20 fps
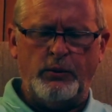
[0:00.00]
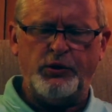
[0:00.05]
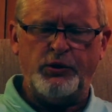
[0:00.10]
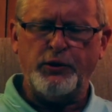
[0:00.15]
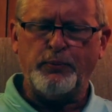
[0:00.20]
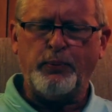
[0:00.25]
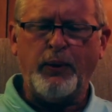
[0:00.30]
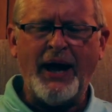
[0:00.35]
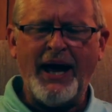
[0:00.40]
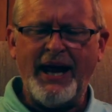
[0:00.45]
When
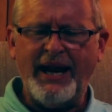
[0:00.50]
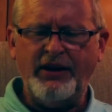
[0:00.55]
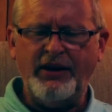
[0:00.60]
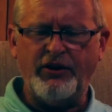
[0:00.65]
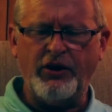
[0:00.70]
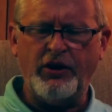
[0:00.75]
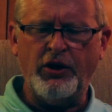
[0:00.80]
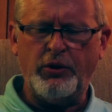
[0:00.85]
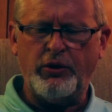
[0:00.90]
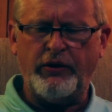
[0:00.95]
you're planning
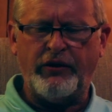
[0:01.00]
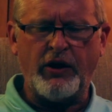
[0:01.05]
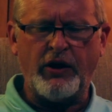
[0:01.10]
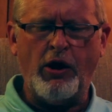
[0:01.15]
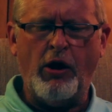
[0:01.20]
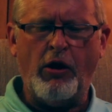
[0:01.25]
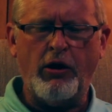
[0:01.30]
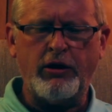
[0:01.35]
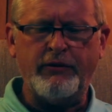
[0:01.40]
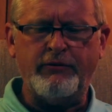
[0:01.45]
to go to the
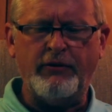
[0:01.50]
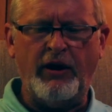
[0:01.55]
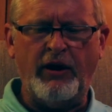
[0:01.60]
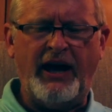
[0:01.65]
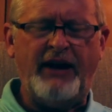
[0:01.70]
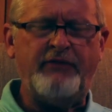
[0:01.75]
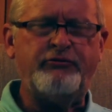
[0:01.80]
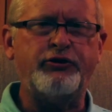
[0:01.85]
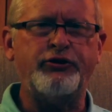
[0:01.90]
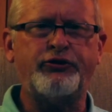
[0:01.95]
carnival
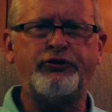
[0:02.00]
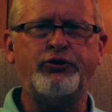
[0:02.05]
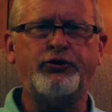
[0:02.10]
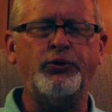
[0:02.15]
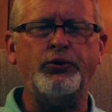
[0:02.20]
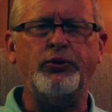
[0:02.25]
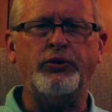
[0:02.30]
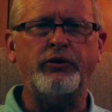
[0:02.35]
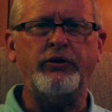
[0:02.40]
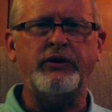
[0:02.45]
after
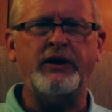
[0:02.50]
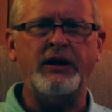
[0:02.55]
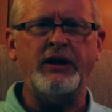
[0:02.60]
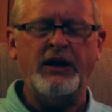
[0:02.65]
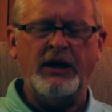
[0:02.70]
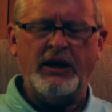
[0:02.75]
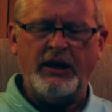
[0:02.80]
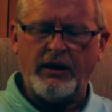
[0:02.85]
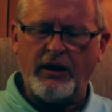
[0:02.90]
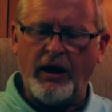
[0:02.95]
school, the
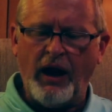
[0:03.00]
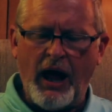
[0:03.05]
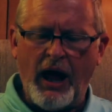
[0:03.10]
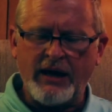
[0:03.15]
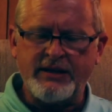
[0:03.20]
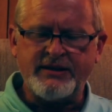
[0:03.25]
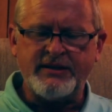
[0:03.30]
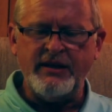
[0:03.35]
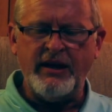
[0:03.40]
clocks